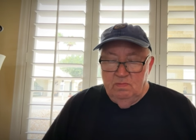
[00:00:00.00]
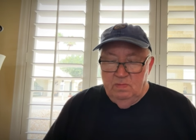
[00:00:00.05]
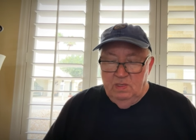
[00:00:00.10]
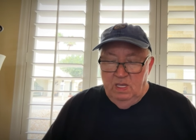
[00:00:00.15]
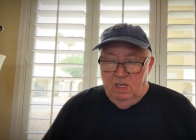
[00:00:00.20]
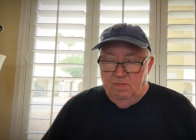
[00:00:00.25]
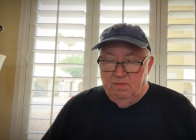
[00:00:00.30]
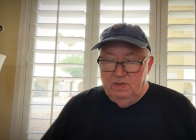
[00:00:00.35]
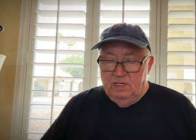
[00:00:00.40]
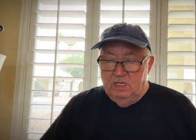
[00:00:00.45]

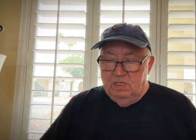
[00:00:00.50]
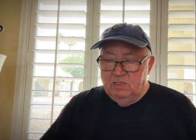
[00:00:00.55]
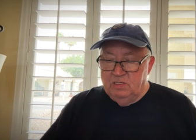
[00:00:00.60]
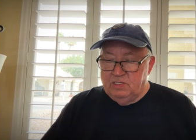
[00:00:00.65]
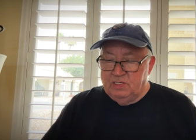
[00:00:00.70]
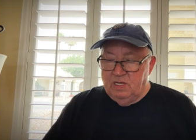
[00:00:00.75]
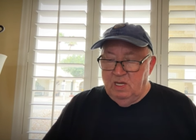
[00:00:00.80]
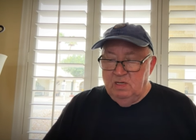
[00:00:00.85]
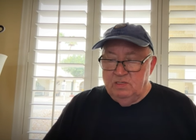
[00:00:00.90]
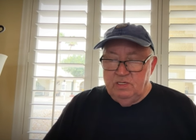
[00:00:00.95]
even in the
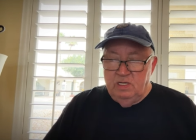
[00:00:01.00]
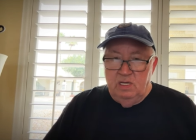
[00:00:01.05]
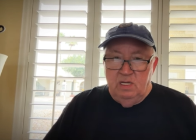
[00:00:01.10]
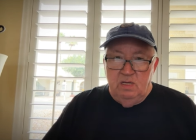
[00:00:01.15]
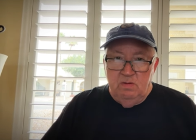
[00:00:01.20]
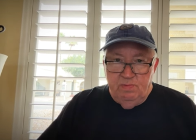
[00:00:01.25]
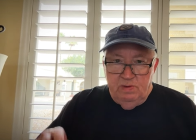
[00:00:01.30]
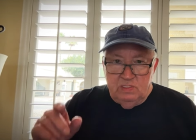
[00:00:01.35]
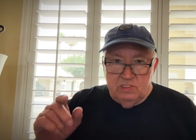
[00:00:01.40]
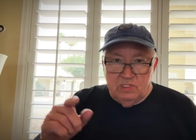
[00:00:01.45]
states, you need
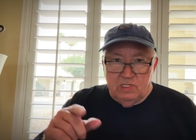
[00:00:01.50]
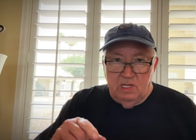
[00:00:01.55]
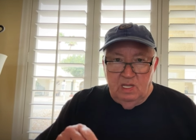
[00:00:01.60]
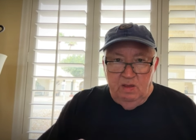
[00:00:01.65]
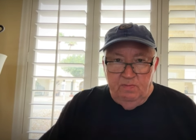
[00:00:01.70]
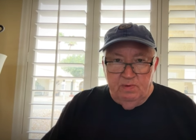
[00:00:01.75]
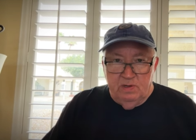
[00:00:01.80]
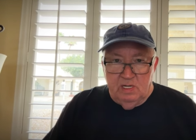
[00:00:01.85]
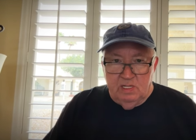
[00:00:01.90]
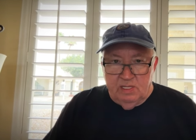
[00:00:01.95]
to be
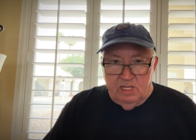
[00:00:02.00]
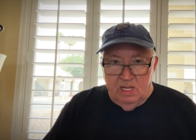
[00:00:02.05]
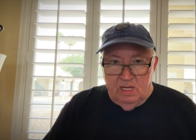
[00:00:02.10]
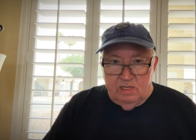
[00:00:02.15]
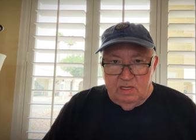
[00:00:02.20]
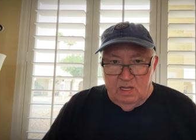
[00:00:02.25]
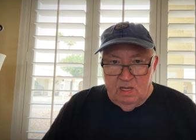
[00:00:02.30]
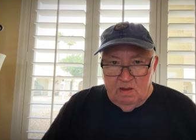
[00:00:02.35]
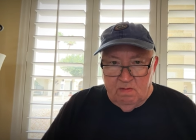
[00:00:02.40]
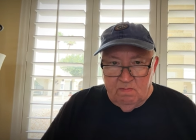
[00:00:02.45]
sleeping at that
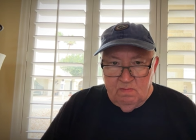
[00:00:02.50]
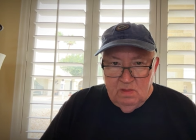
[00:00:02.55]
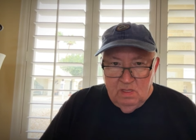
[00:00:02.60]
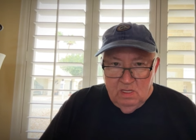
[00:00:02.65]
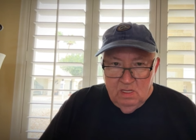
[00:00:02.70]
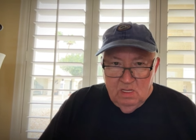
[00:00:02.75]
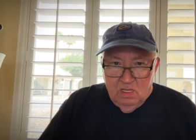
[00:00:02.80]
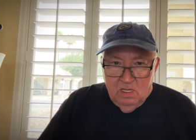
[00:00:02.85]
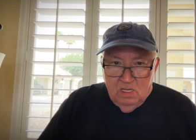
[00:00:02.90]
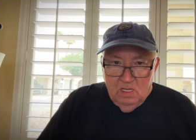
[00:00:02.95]
time.
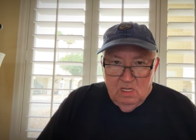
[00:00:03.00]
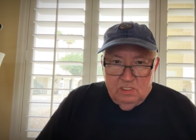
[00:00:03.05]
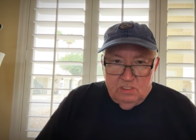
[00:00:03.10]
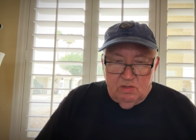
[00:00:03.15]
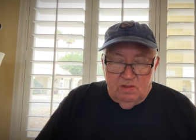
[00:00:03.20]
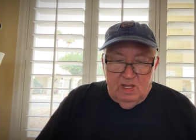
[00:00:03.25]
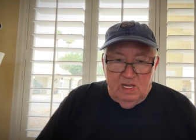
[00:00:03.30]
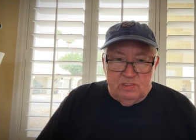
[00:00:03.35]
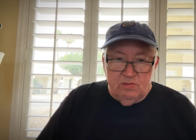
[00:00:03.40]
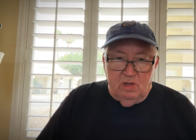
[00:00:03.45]
So
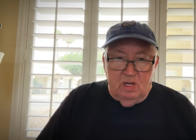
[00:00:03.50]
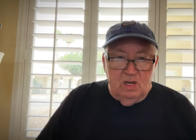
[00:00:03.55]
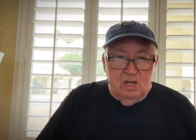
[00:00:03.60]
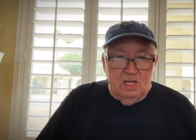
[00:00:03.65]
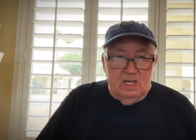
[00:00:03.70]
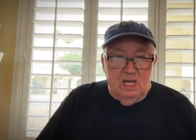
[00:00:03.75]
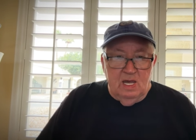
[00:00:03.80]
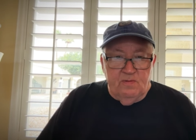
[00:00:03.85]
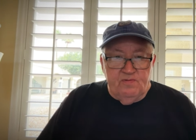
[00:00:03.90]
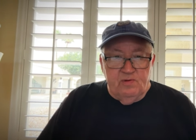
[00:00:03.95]
that's all I
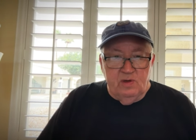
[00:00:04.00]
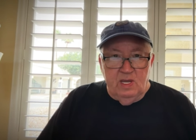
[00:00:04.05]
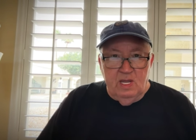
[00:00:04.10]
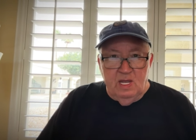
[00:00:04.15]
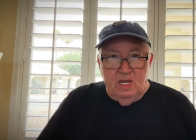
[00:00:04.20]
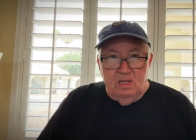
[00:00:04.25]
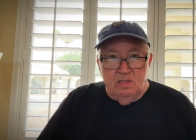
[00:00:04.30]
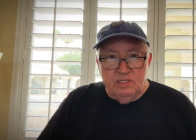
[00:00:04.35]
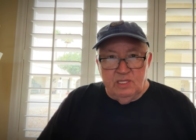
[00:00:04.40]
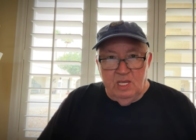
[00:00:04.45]
got for
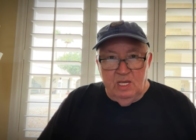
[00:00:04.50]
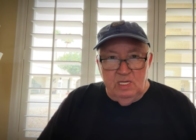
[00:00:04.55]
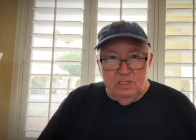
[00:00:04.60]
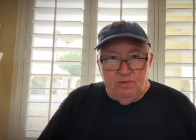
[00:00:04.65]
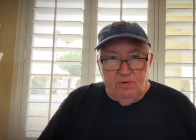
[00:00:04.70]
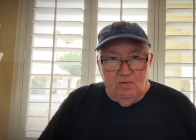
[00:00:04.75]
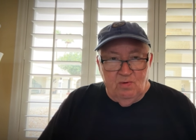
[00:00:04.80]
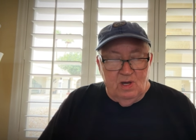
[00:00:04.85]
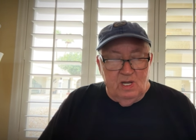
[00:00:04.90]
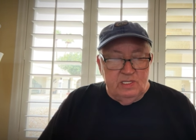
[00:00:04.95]
now. Thanks
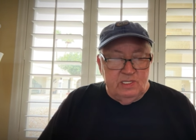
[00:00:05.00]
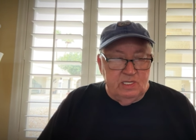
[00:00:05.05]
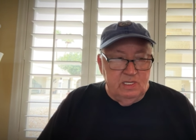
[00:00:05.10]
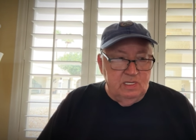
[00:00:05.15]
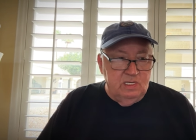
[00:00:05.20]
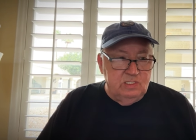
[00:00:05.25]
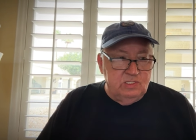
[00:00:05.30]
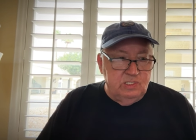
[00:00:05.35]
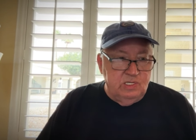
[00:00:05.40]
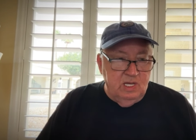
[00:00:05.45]
for watching
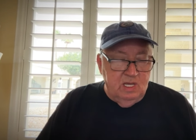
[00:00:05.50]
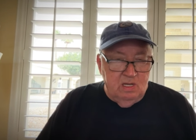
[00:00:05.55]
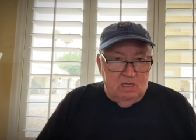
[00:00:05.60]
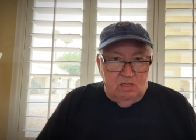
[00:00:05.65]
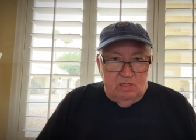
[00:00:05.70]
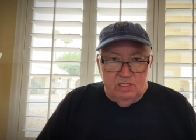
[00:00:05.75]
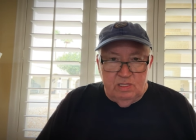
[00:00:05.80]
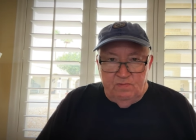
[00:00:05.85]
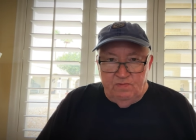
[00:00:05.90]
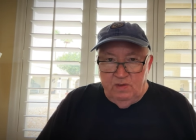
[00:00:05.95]
this
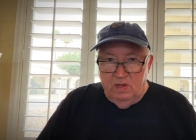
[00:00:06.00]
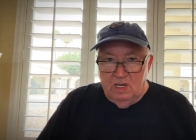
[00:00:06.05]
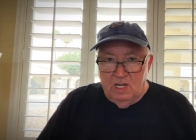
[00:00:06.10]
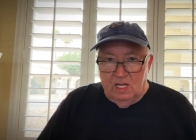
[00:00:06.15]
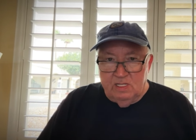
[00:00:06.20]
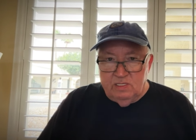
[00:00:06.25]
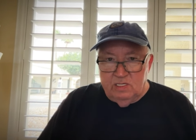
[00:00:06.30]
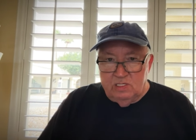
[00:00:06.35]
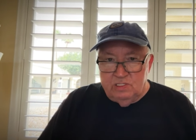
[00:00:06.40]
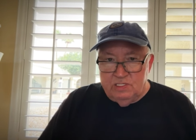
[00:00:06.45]
channel. If you
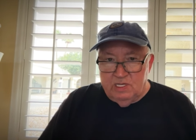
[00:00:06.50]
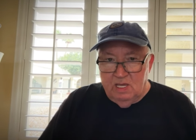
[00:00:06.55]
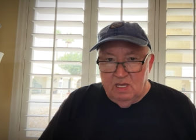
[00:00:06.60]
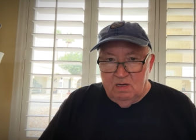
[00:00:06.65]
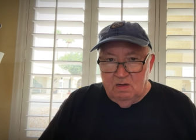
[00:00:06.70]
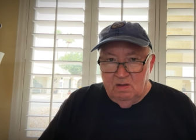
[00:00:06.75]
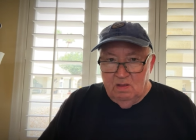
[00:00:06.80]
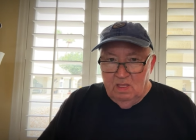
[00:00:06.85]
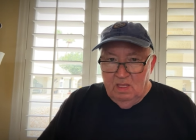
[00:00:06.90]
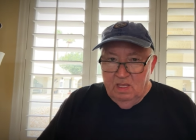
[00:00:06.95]
like this
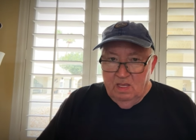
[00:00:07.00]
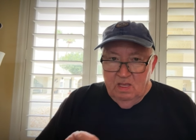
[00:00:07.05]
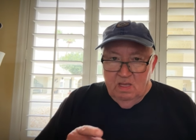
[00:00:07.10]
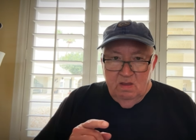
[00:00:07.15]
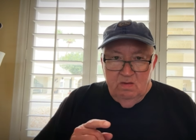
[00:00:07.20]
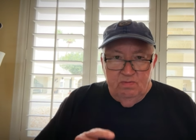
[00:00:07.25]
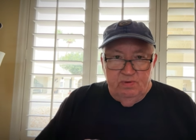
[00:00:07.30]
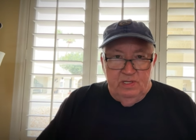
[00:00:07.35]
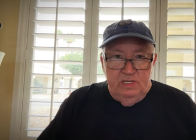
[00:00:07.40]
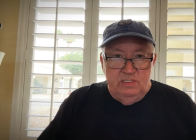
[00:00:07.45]
channel,
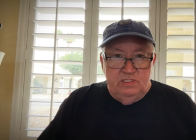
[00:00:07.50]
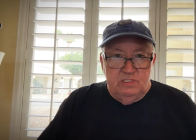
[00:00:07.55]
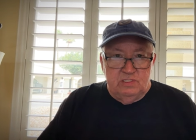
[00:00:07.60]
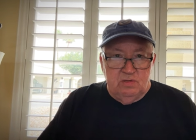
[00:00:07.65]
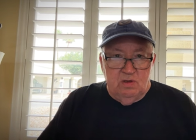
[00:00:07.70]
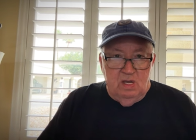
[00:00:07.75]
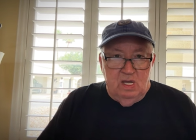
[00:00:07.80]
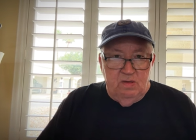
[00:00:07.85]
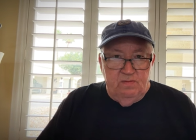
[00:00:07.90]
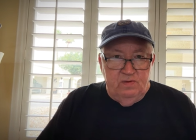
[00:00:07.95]
please
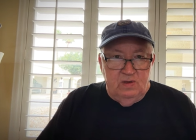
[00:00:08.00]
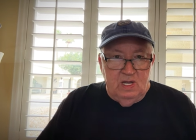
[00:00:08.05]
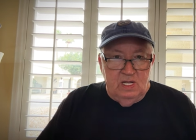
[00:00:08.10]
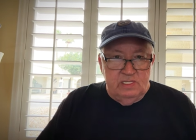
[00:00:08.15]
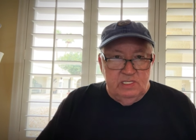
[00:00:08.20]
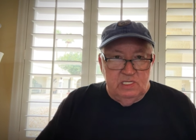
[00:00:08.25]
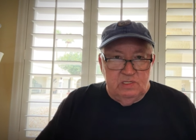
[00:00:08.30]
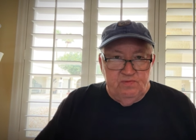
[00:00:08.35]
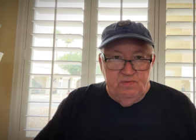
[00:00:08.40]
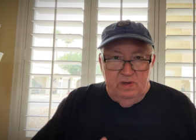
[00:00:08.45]
subscribe. If you like
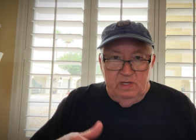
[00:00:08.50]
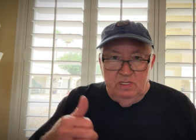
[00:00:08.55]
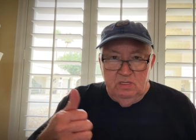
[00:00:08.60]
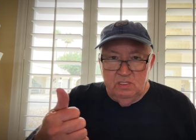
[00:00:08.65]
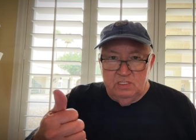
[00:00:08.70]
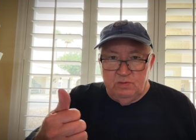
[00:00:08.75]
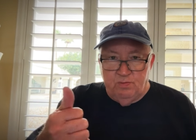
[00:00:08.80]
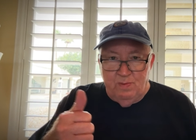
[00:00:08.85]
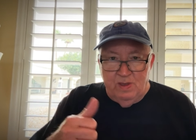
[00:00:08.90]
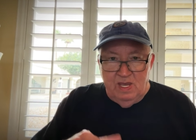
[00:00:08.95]
this video,
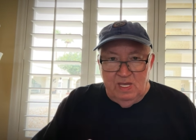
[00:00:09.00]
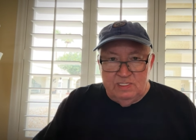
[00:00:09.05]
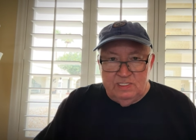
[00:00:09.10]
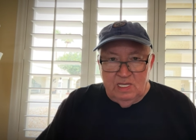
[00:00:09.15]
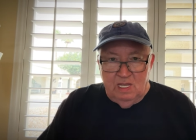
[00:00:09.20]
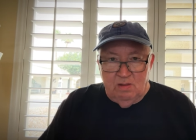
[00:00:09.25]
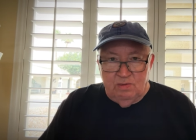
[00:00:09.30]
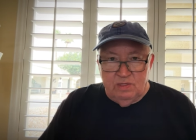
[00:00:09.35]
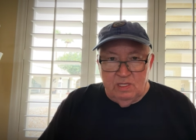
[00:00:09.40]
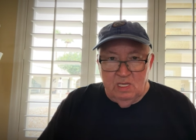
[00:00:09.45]
smash
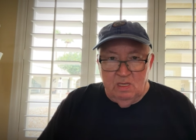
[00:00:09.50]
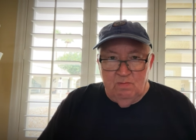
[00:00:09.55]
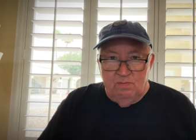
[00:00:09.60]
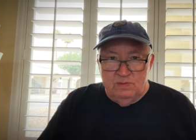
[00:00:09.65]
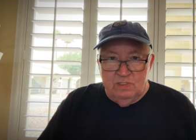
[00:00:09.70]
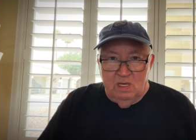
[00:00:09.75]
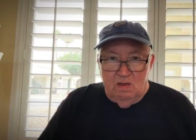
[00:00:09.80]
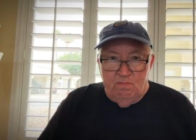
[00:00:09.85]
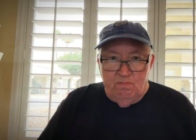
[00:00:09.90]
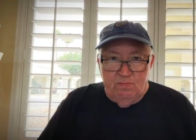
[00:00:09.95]
that thumbs
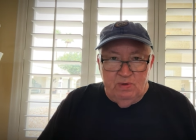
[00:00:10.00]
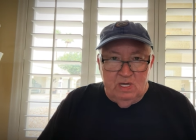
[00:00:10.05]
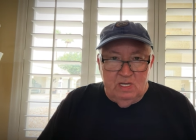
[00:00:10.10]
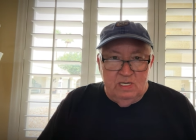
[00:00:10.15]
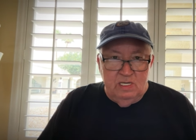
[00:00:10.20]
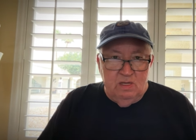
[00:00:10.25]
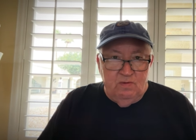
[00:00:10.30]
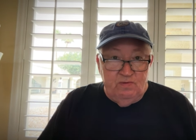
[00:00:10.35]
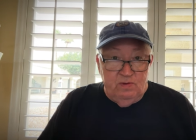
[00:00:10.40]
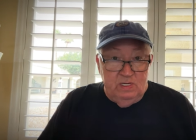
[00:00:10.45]
up button.
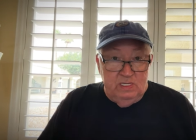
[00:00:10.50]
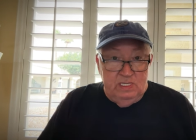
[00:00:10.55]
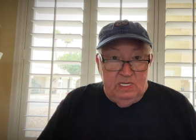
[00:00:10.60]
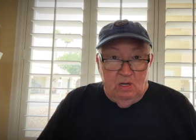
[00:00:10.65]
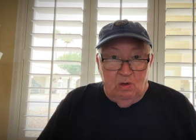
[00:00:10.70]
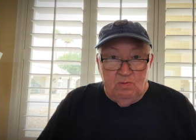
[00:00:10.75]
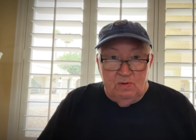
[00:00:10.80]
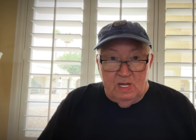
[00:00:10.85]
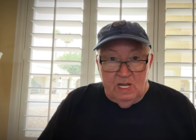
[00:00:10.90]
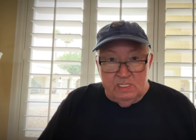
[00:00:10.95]
If you
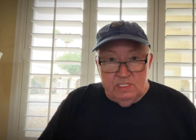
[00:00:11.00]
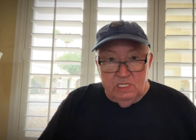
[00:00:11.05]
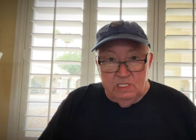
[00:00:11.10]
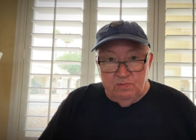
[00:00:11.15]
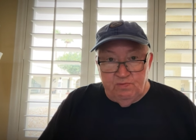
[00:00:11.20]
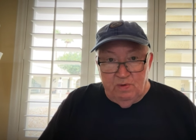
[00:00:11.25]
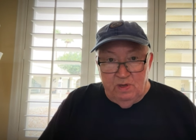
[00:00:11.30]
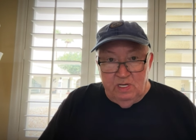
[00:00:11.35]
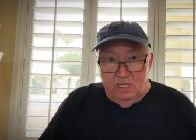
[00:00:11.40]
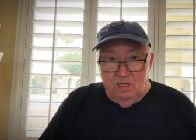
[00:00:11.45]
don't like this
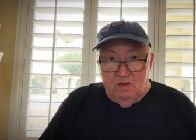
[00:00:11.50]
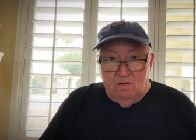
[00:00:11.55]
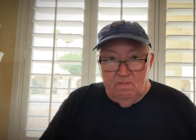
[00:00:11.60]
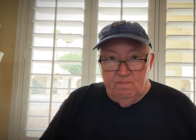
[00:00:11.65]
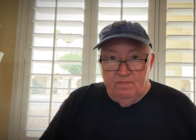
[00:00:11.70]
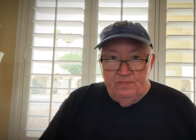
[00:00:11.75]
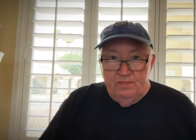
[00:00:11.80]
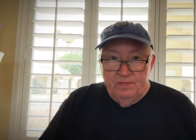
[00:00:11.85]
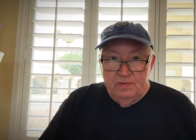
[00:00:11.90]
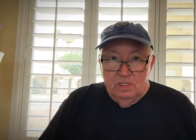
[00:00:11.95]
video,
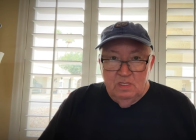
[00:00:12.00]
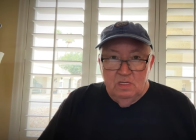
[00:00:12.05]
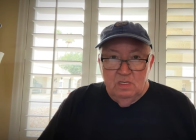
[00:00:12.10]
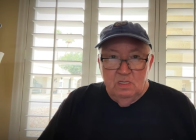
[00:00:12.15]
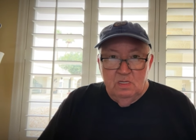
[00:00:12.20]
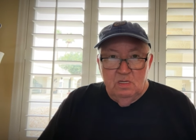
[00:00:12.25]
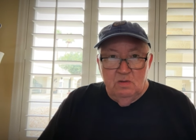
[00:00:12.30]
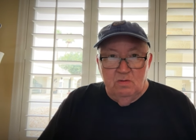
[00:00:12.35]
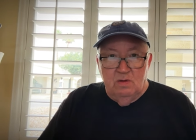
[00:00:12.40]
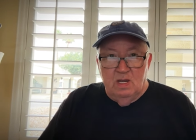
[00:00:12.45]

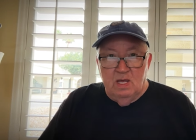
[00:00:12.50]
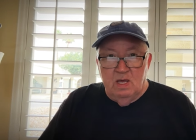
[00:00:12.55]
well,